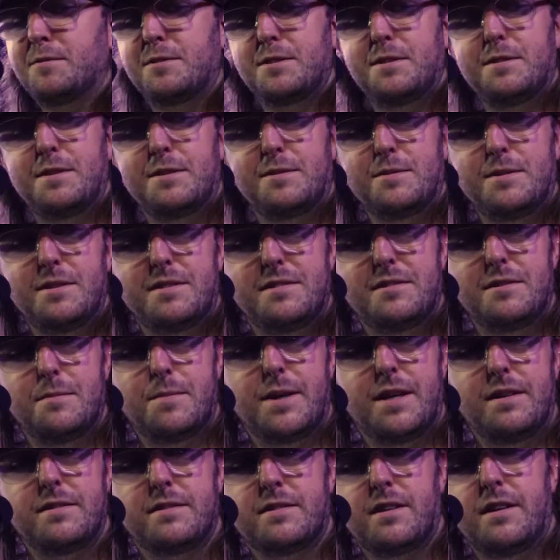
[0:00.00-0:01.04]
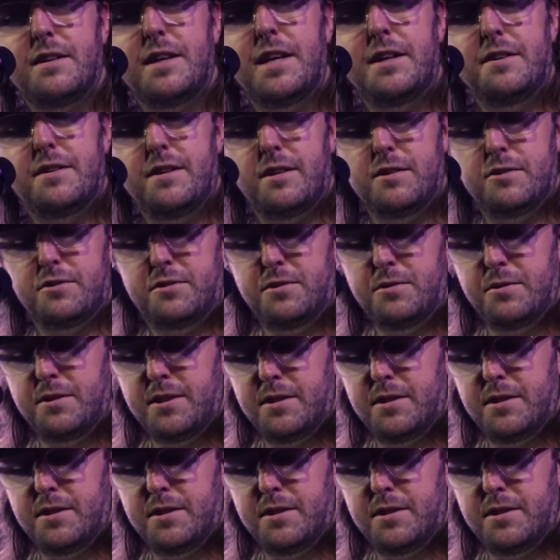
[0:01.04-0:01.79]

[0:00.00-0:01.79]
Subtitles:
So that's what it's about. It's called $8 Suit